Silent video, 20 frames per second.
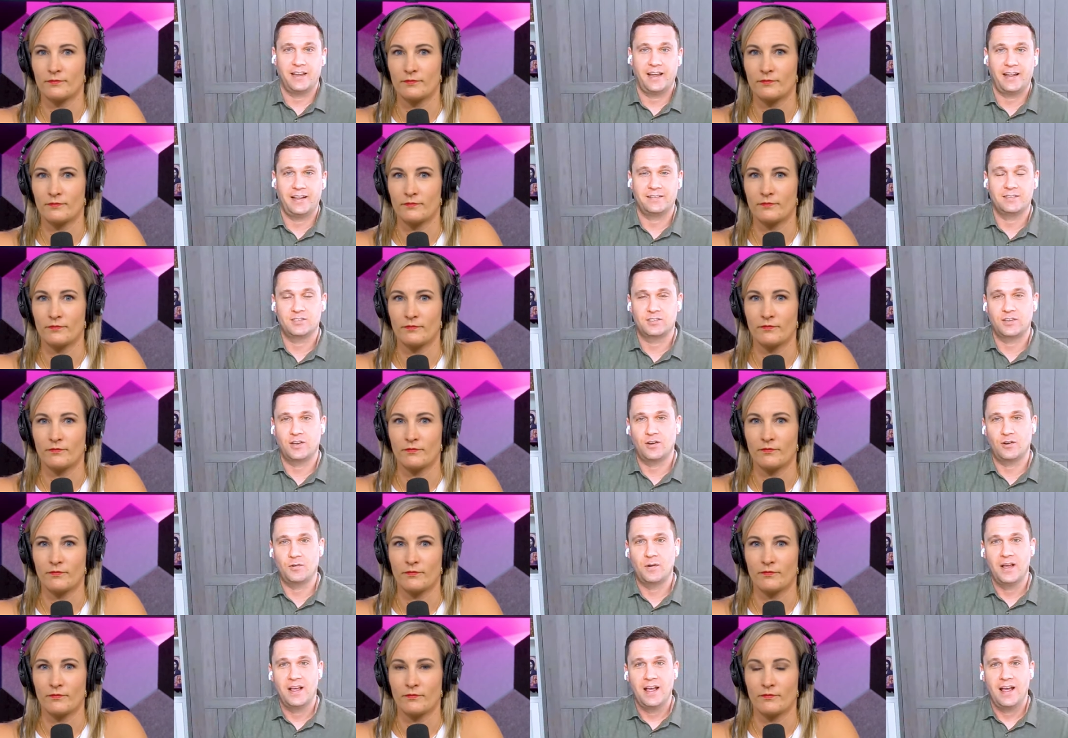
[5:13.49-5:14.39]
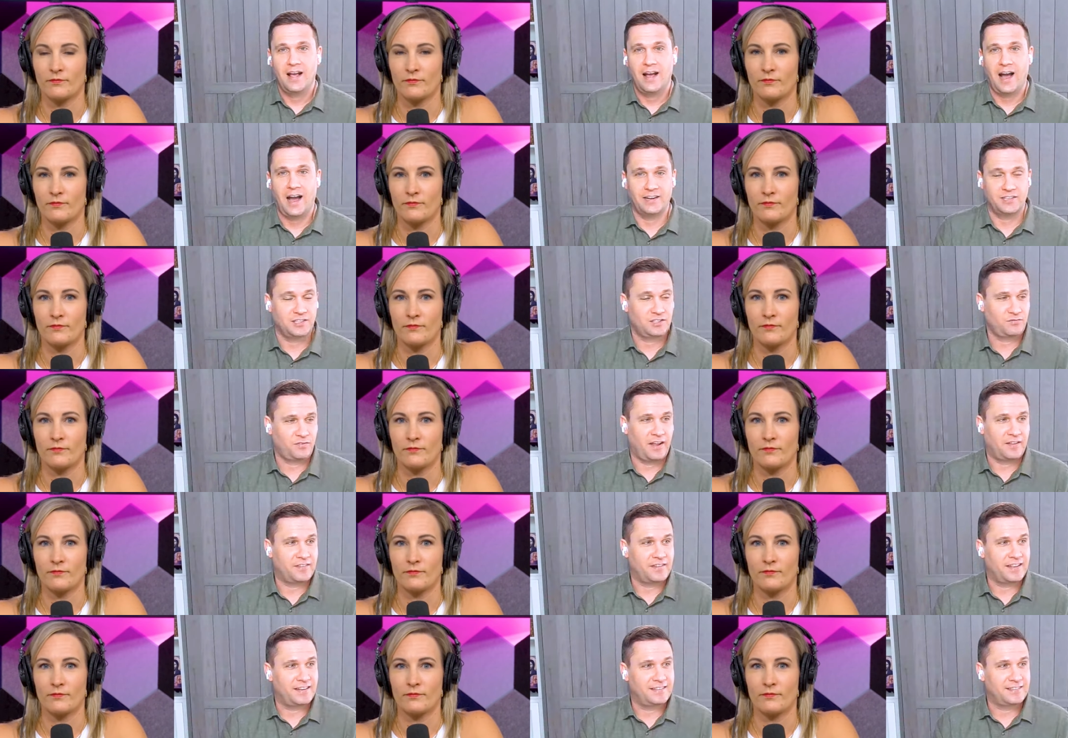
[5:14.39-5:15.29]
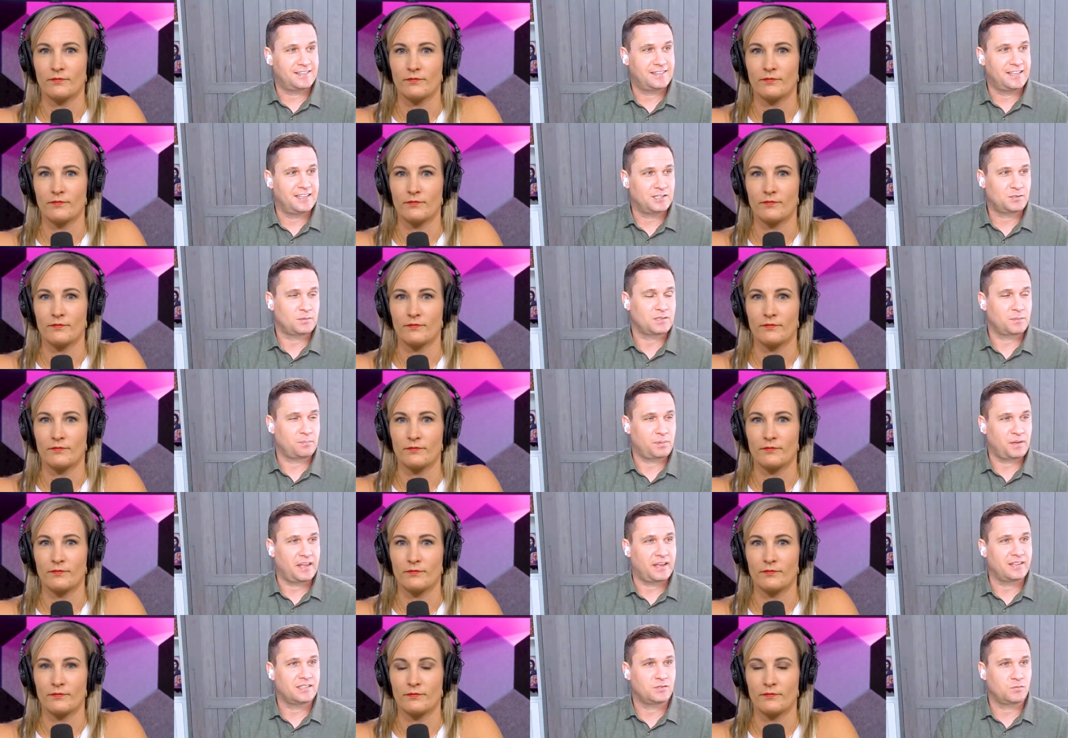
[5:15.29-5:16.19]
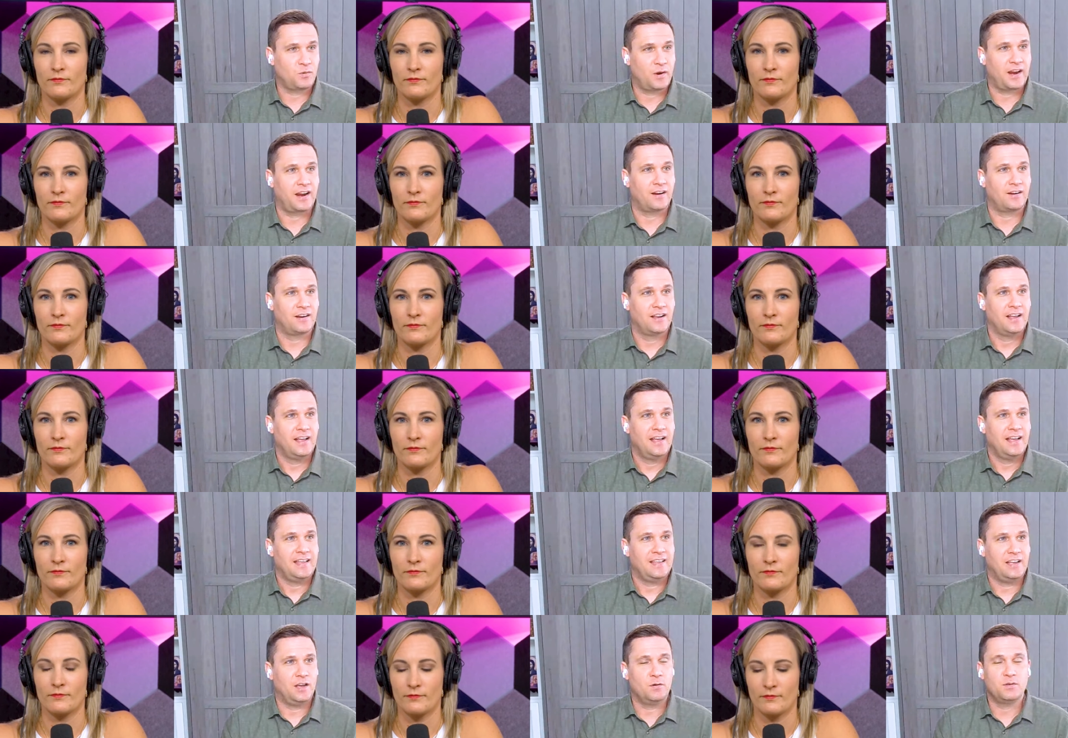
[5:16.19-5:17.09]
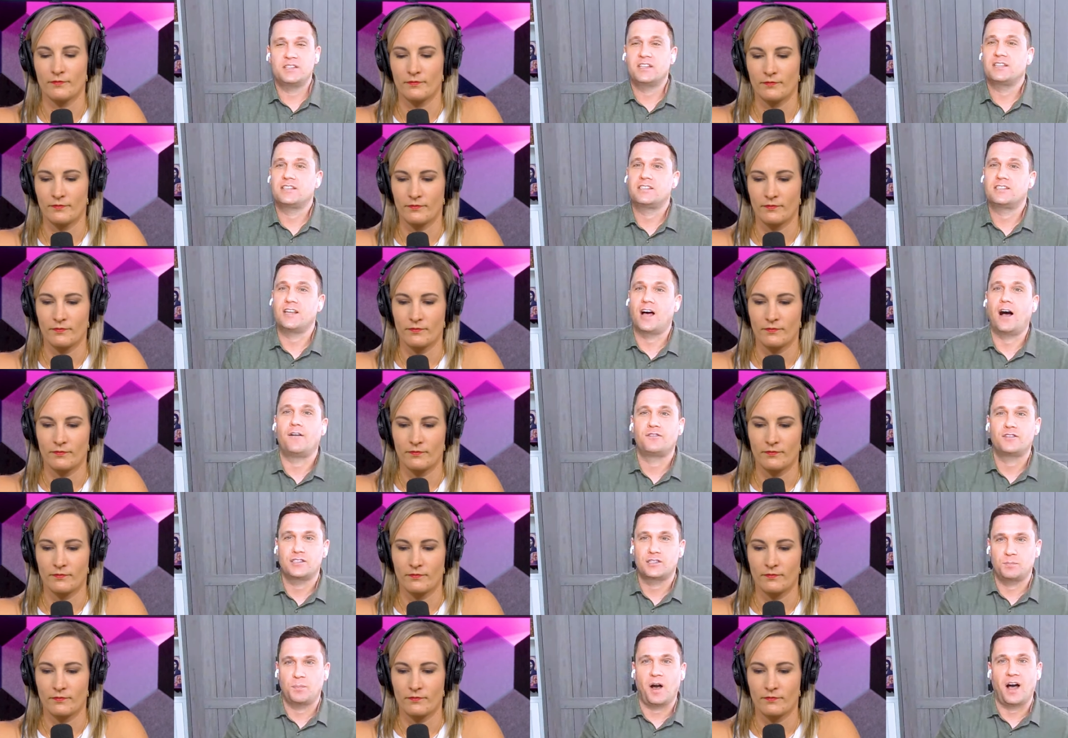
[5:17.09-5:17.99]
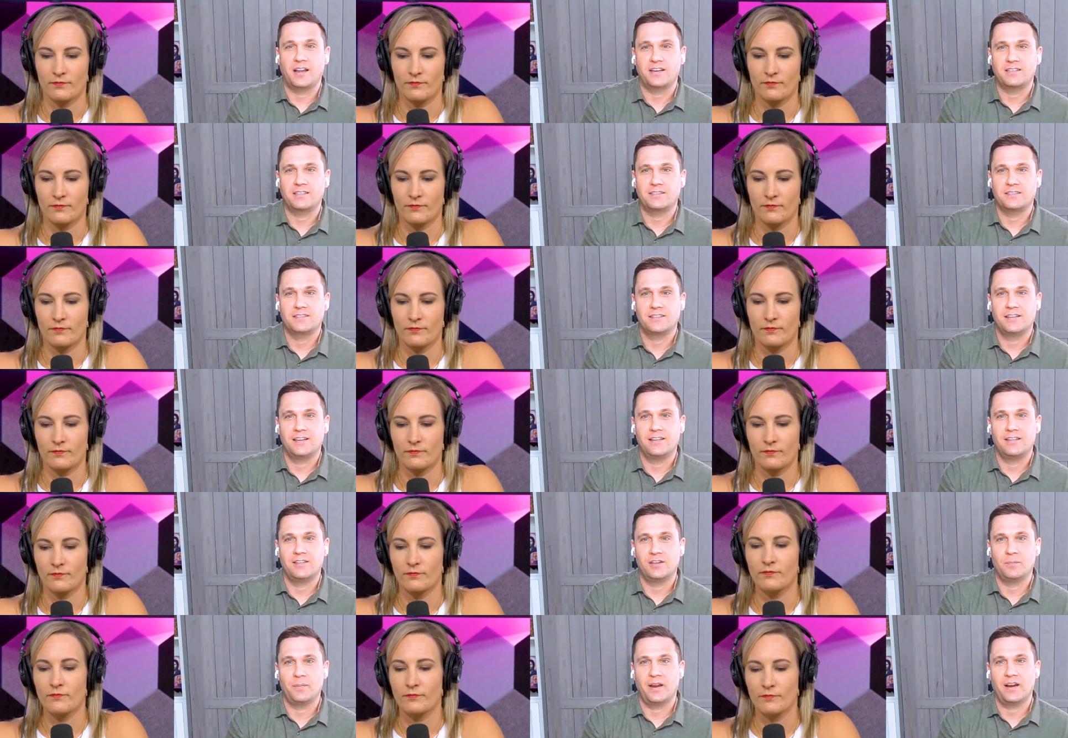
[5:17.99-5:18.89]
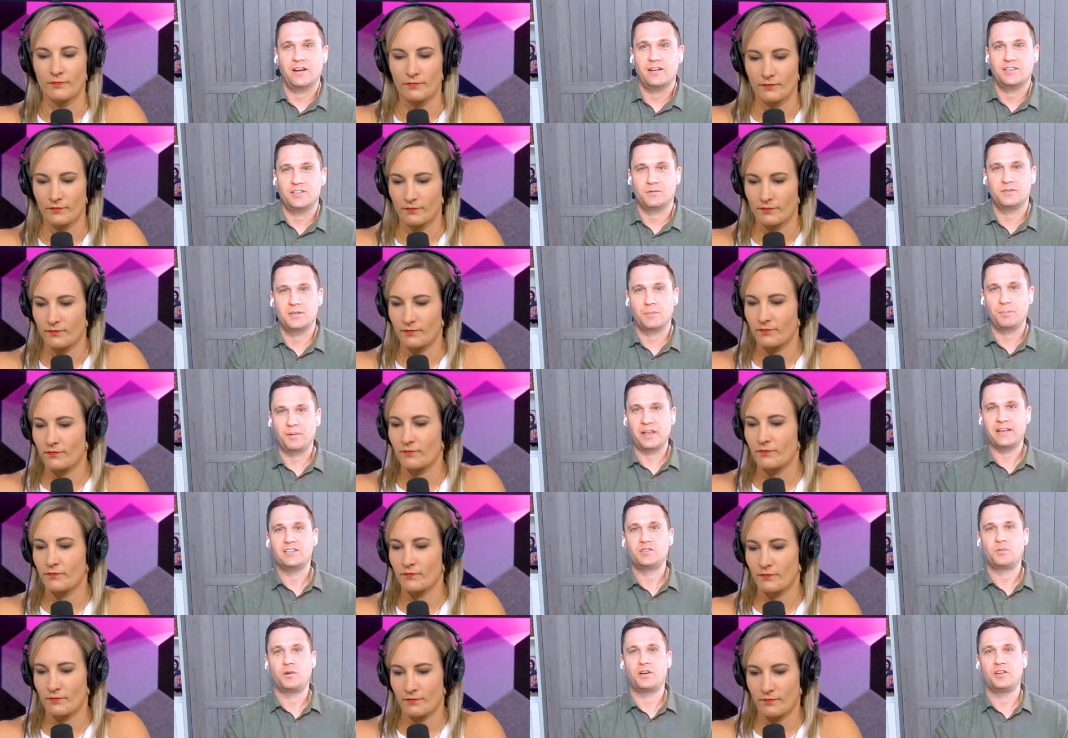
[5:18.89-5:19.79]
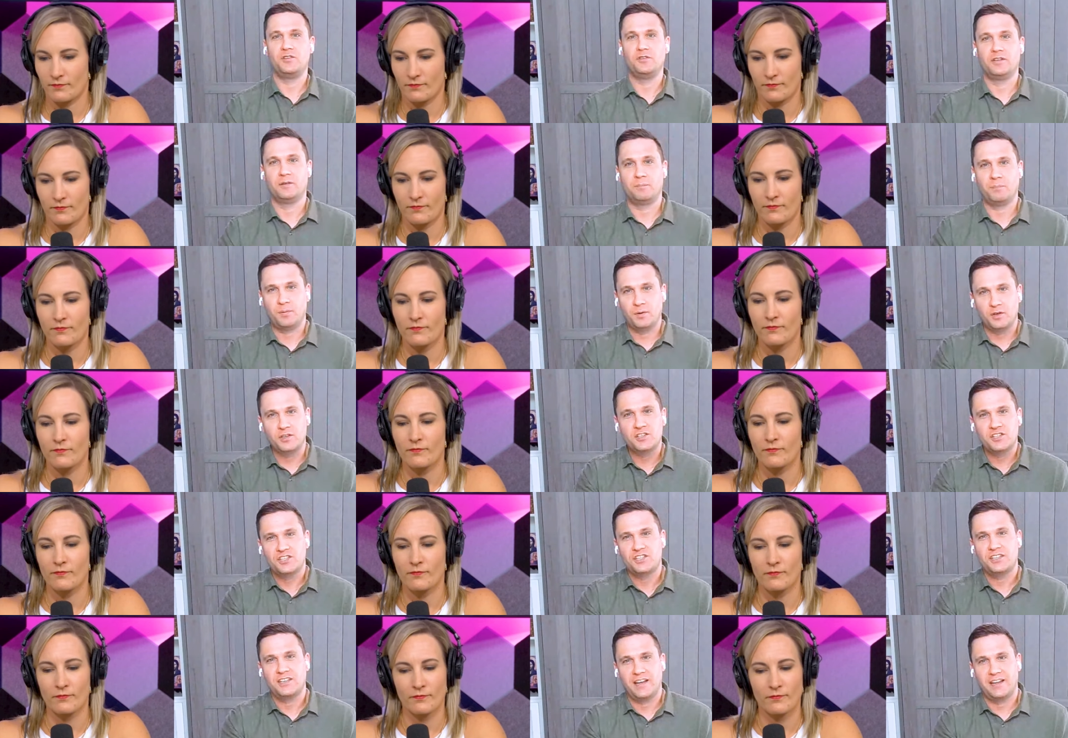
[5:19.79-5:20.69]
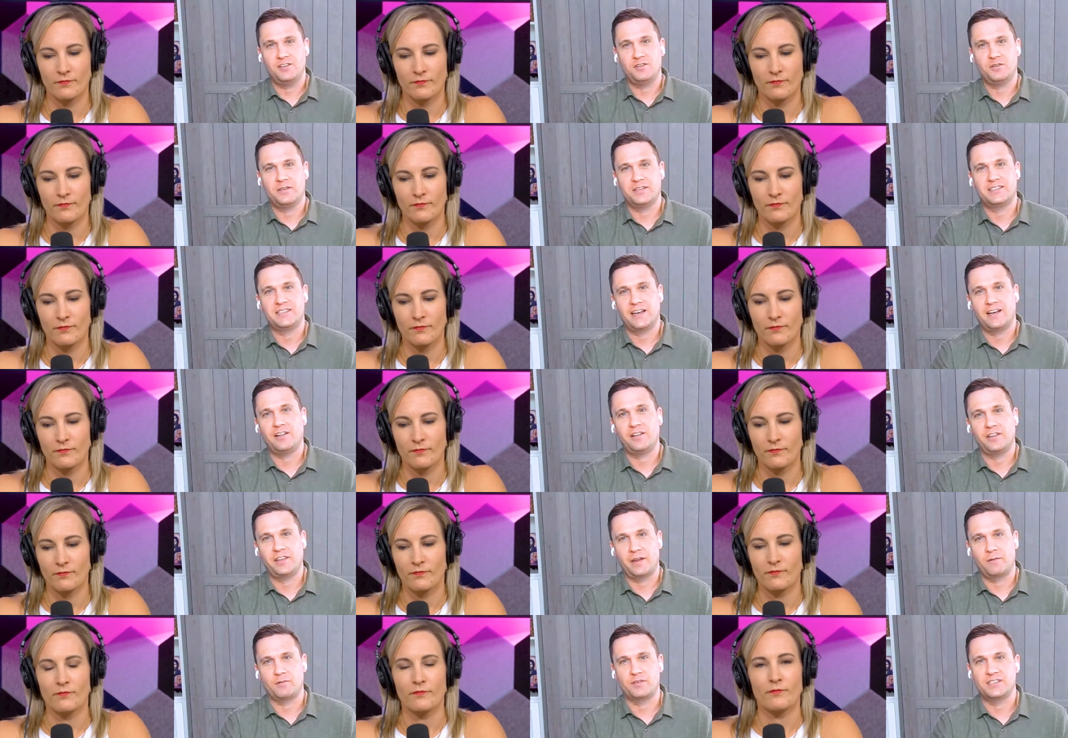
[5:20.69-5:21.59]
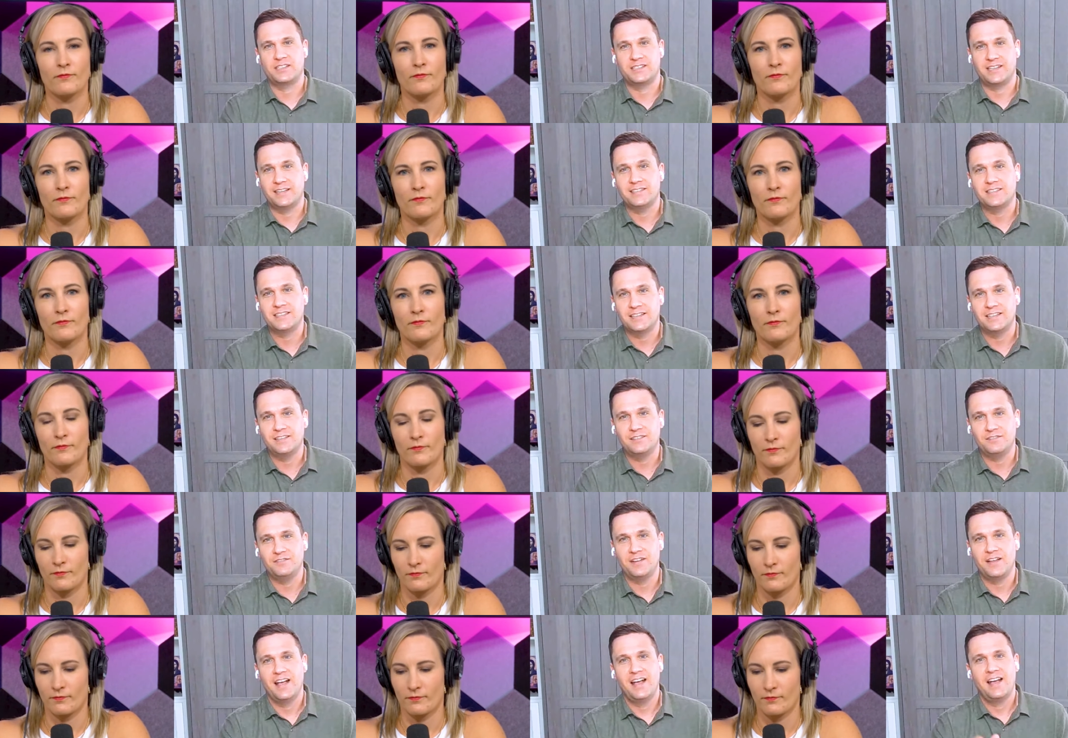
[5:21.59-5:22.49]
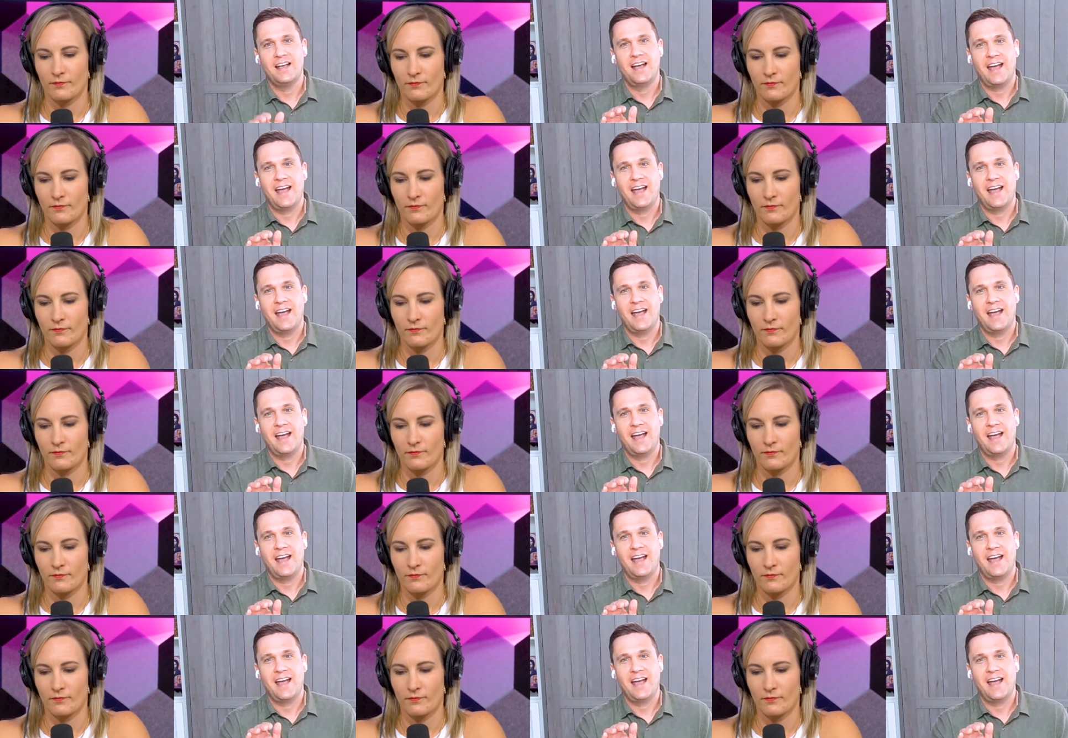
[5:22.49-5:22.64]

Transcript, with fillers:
Speaker 1: And so I just found that this was a place where it was the soft spot in their marriage. It was the place where you could push and you could tell they were sensitive